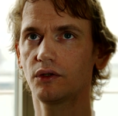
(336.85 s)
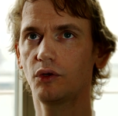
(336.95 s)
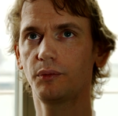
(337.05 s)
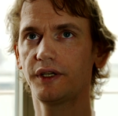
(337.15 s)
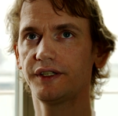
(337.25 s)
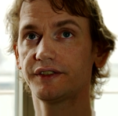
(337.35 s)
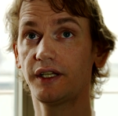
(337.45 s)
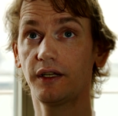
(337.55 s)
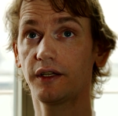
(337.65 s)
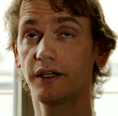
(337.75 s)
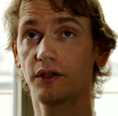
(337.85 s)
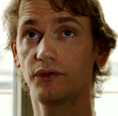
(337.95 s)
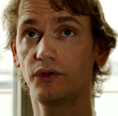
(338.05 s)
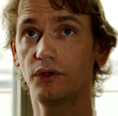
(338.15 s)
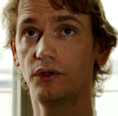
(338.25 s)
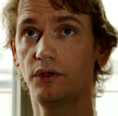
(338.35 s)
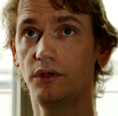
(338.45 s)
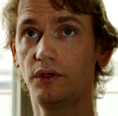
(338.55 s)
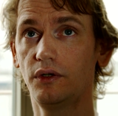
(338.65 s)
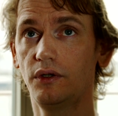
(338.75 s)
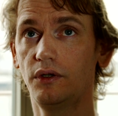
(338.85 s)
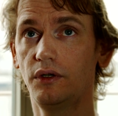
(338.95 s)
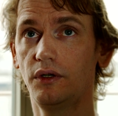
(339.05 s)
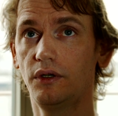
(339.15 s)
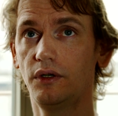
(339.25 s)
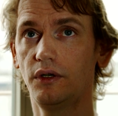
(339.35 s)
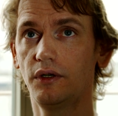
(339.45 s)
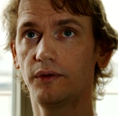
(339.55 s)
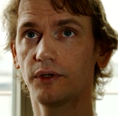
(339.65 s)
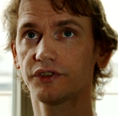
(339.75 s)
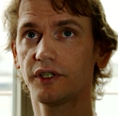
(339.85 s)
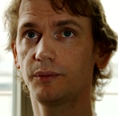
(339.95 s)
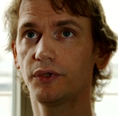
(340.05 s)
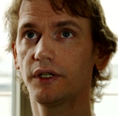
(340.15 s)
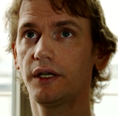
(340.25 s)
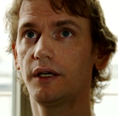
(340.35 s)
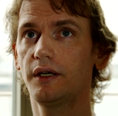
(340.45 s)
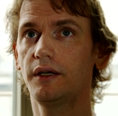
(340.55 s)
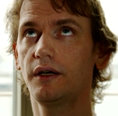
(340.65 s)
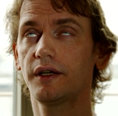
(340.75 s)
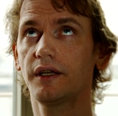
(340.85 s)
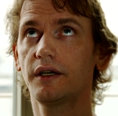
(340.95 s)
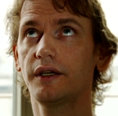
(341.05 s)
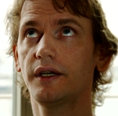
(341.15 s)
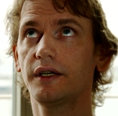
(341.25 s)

company is taking care of you. For example, I